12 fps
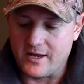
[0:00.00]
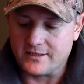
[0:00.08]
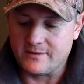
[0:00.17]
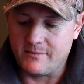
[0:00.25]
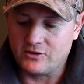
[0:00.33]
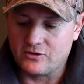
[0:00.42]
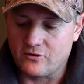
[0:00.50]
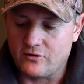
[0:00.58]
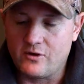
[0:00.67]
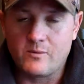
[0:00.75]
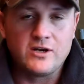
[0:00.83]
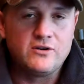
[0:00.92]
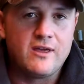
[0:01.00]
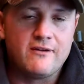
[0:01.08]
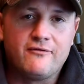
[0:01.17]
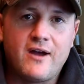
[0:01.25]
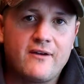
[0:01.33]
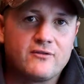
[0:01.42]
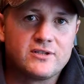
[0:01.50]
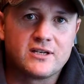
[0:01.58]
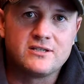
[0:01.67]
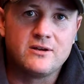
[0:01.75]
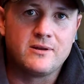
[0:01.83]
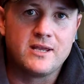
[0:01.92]
as I mentioned earlier, when I do that 5 or
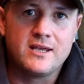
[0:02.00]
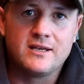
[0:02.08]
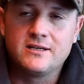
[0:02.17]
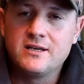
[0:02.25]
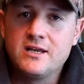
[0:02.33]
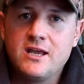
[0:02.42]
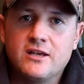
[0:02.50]
6 note hen,